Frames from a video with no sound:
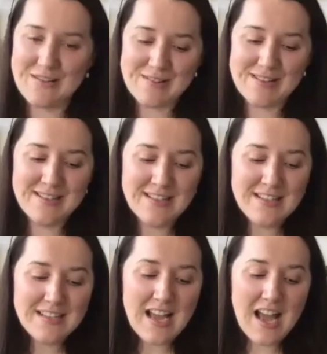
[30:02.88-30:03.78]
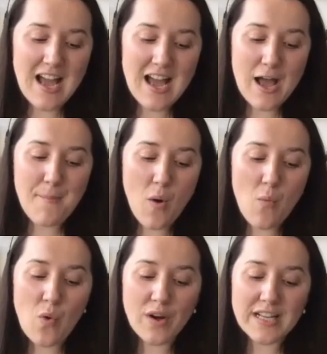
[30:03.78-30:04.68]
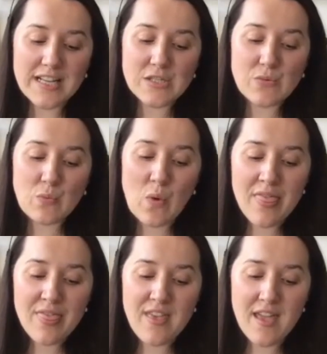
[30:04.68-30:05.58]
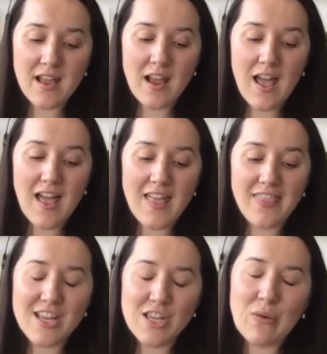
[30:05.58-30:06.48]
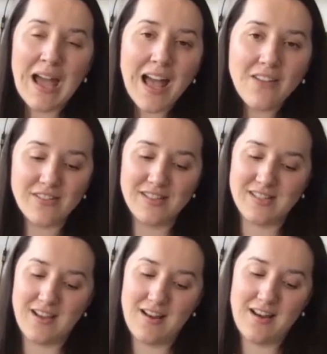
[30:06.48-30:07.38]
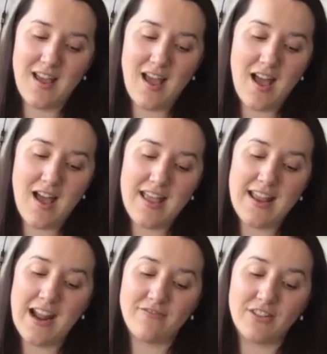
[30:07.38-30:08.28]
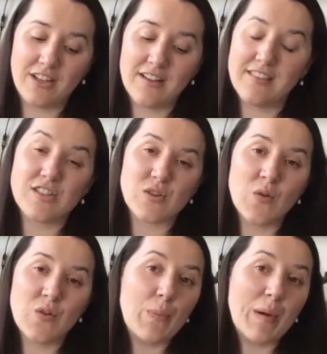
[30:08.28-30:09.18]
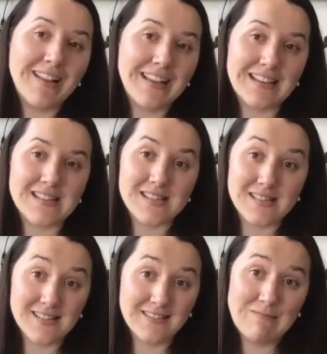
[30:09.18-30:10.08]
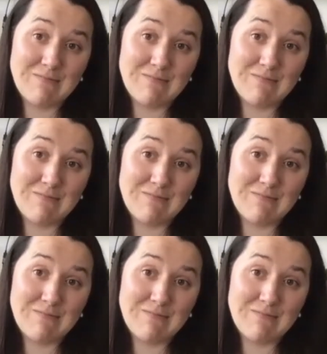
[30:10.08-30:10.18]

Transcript: one. What is one thing that you haven't done in Africa that's on your bucket list still?